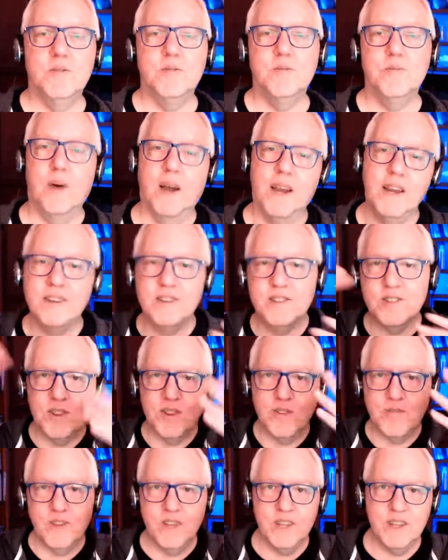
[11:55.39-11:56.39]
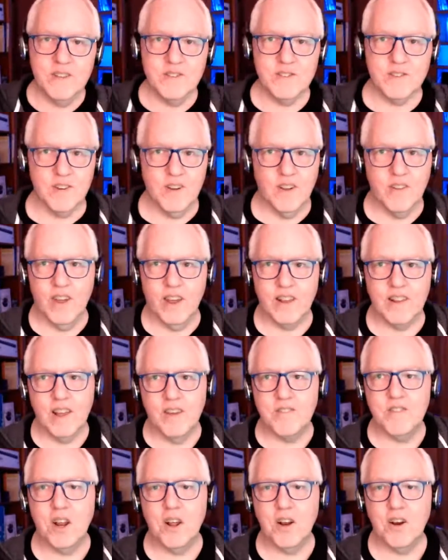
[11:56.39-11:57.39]
Minus the fees and all that,
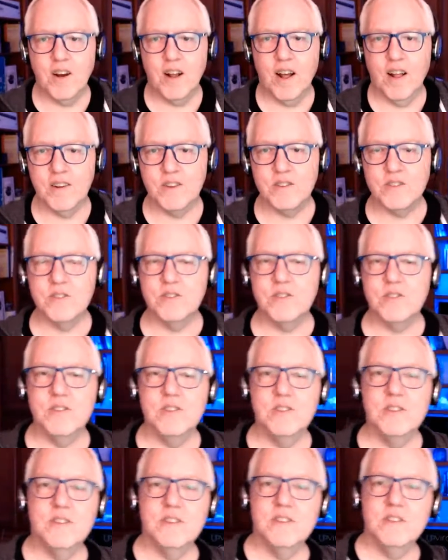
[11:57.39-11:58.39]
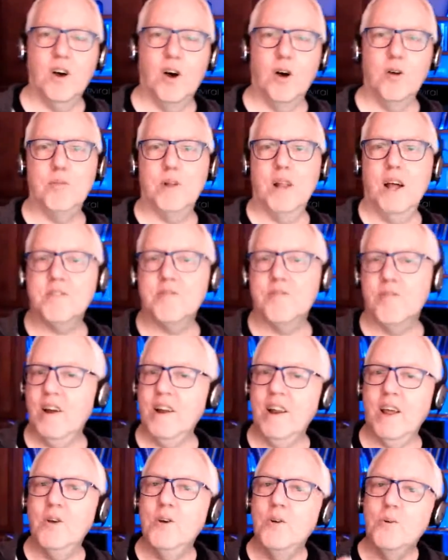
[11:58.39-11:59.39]
$1,100 on Black
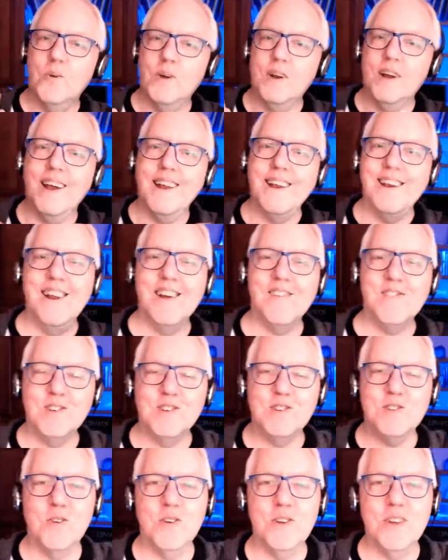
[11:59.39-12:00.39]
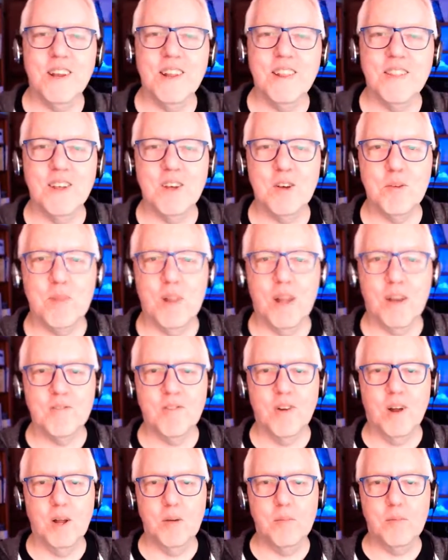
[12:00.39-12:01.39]
Friday when I'd never sold anything on Black
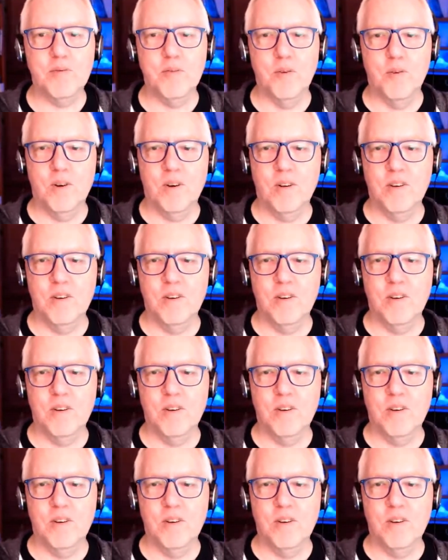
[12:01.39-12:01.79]
Friday before.